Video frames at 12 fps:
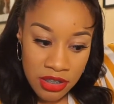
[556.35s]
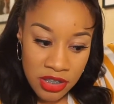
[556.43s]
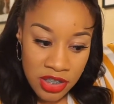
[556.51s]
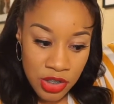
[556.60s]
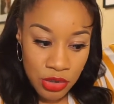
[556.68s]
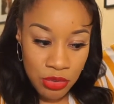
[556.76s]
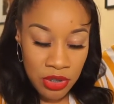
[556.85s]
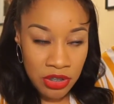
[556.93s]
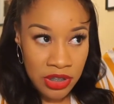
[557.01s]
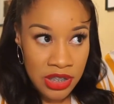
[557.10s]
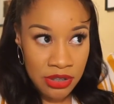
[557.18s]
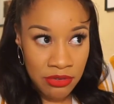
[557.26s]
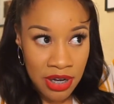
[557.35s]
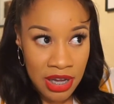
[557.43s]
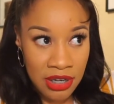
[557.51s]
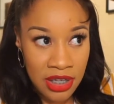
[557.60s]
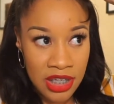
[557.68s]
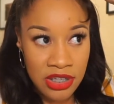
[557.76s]
just twirl this
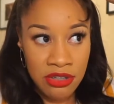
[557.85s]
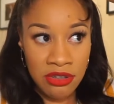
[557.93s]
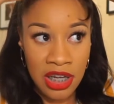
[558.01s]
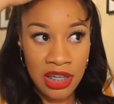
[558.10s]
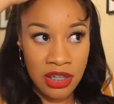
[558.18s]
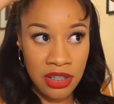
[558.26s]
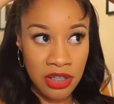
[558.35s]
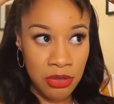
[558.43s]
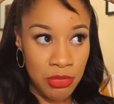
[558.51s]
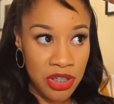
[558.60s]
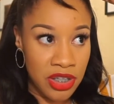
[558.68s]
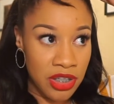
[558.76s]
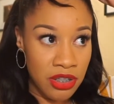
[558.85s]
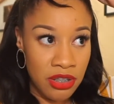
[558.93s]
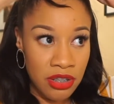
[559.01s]
around and get you like a good bun.